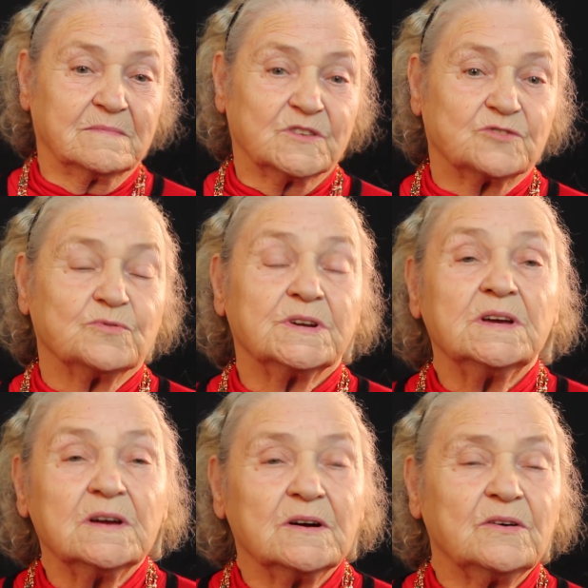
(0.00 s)
story
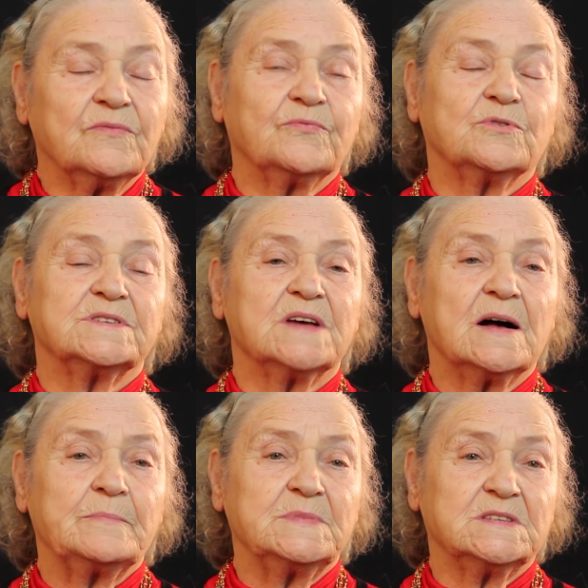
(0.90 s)
of what's
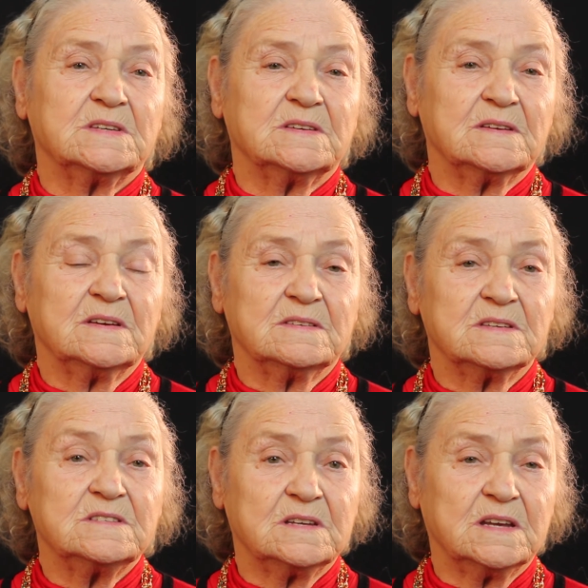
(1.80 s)
happened
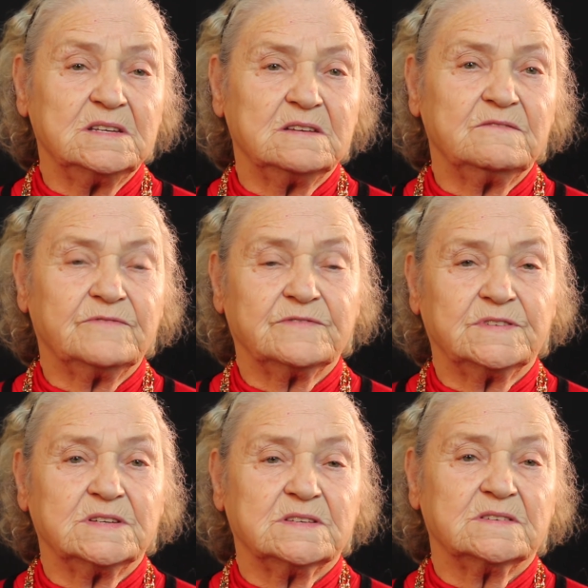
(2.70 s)
since the
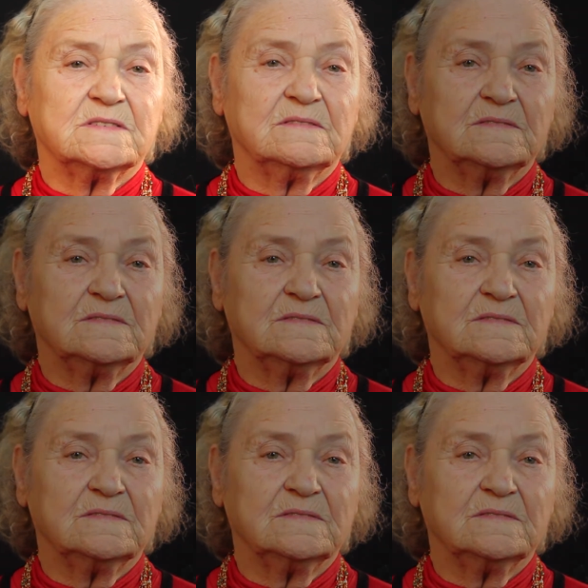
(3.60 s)
1950s.